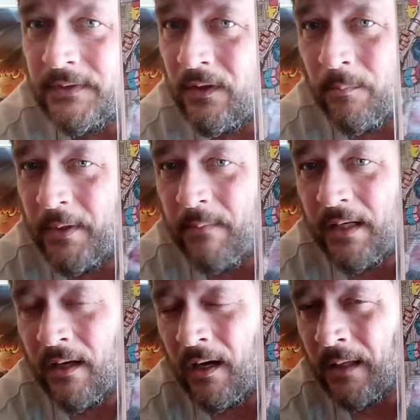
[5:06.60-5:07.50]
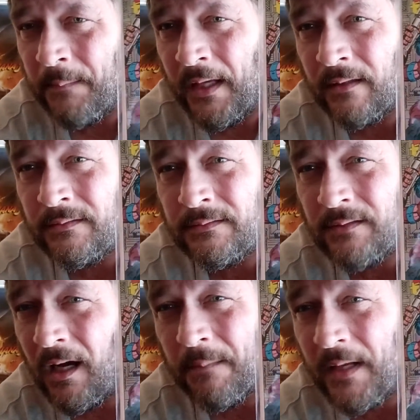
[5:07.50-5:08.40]
Don't be mean to Hawkman.
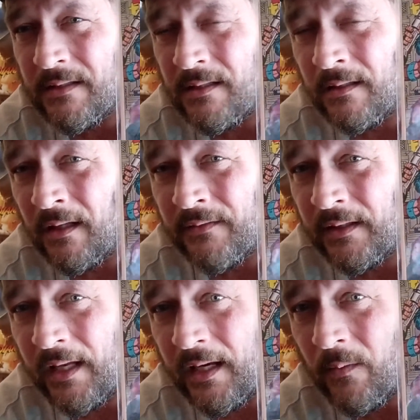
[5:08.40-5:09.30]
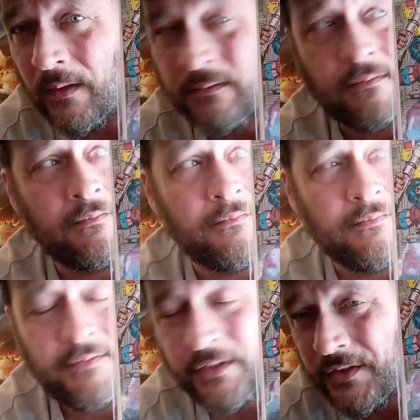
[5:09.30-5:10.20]
Hawkman's done nothing to anyone.
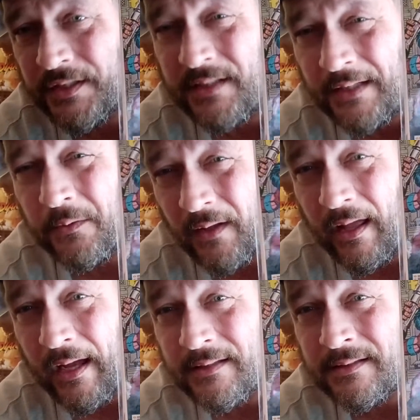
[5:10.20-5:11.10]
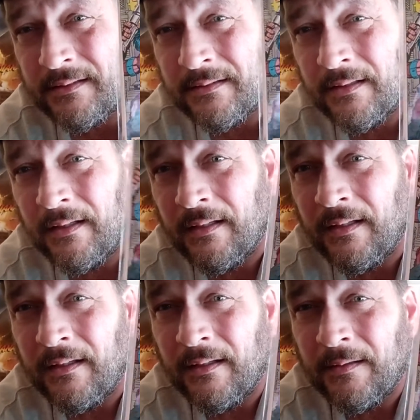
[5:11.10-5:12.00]
You just need to relax.
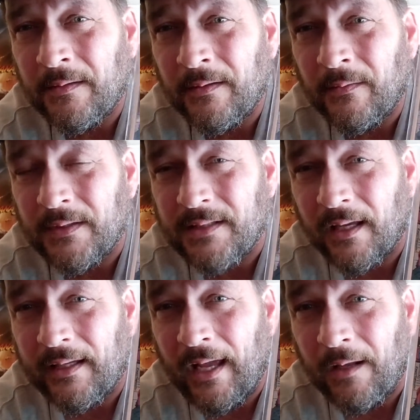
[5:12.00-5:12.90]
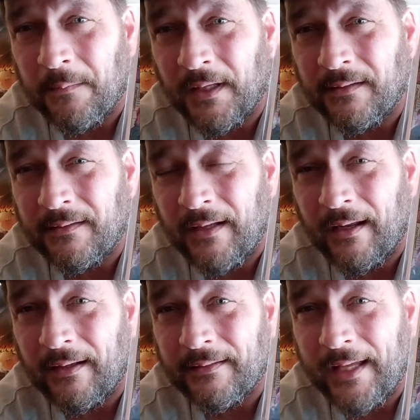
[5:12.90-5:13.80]
Was that Calabac? Nah,
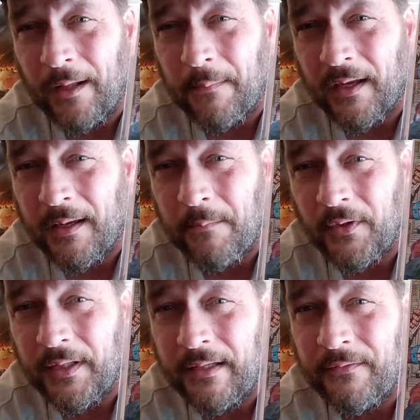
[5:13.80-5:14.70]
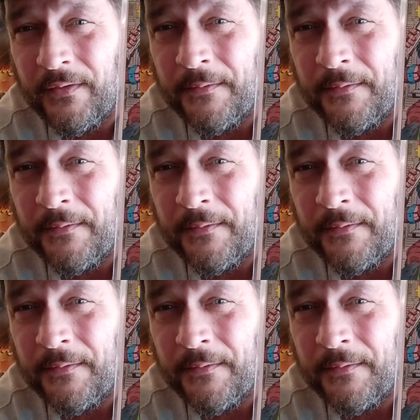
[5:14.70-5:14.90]
Calabac, I believe.